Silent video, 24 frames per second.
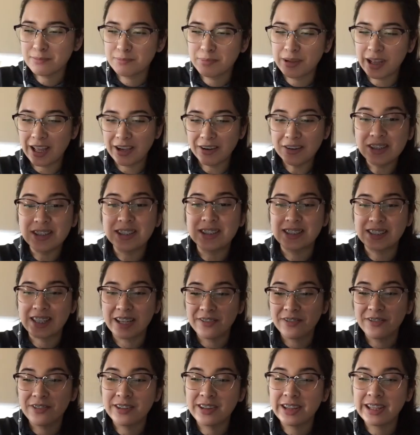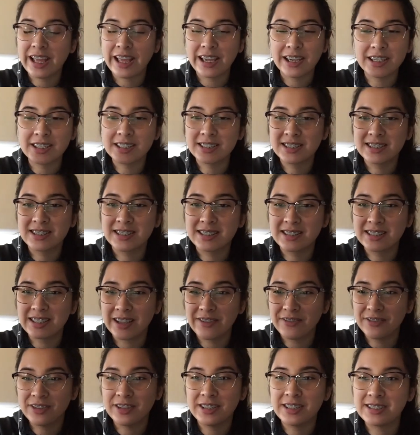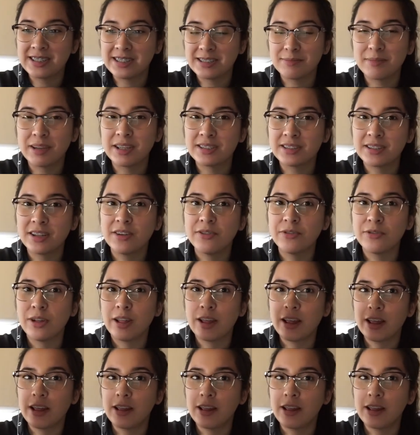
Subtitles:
but I could definitely see myself